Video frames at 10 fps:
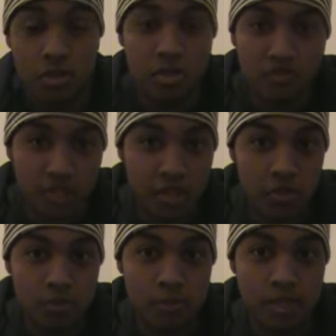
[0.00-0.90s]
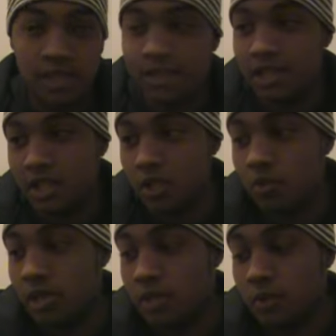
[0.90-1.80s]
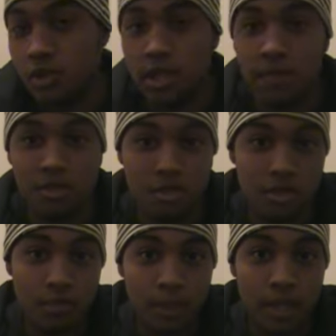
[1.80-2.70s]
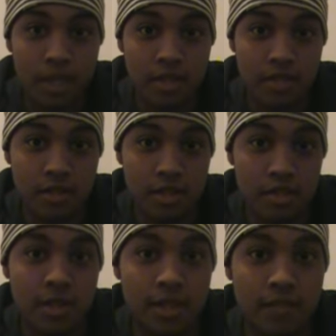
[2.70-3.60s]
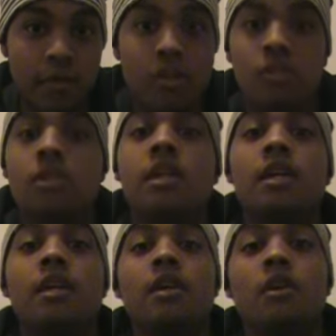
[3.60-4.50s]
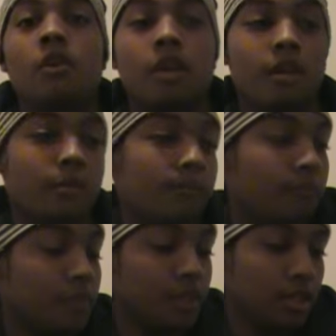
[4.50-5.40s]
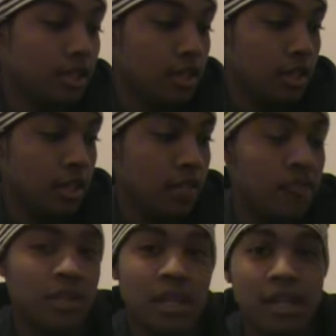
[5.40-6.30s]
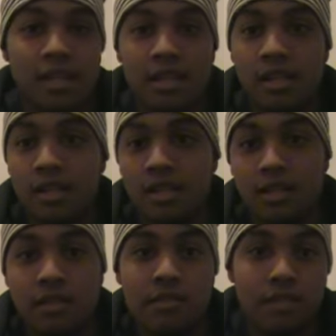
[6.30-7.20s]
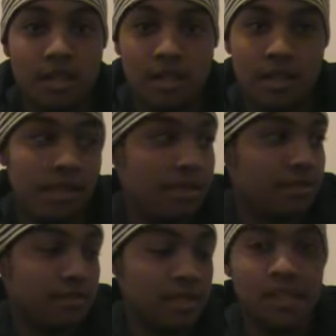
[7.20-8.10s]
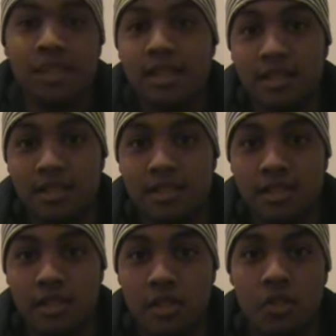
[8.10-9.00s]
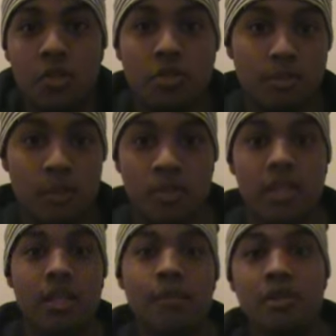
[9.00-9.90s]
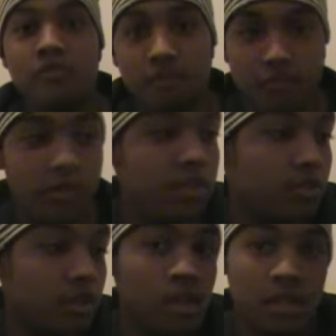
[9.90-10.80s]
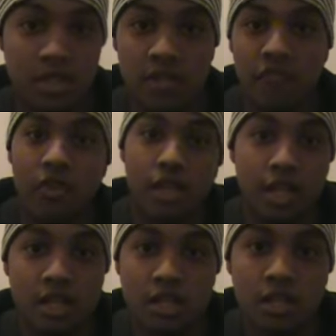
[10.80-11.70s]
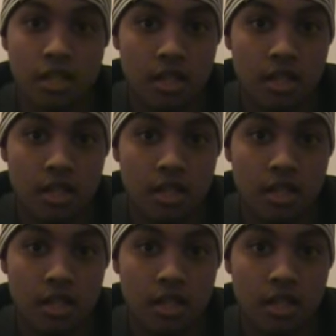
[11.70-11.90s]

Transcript: just for you because they know that's why you came to Japan. That you like kimonos, or if you like katanas and you go to a museum and you're featuring all these different ancient